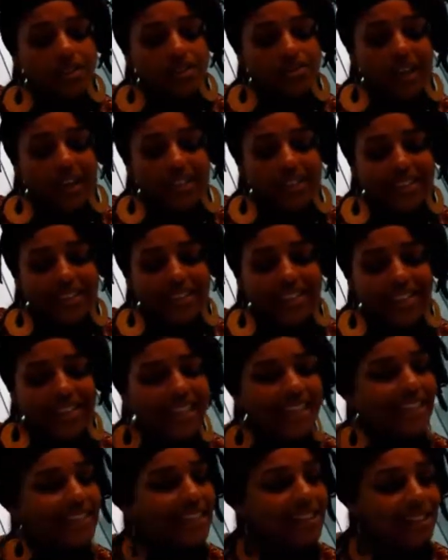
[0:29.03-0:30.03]
trying to
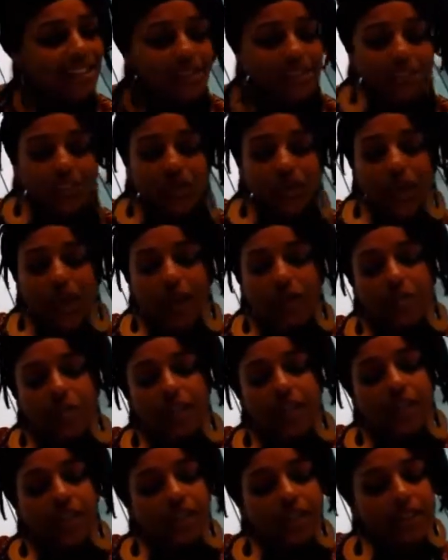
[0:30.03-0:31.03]
itch its way up
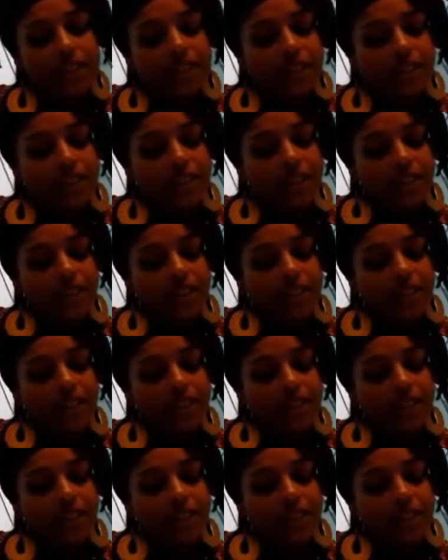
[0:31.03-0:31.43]
my hill.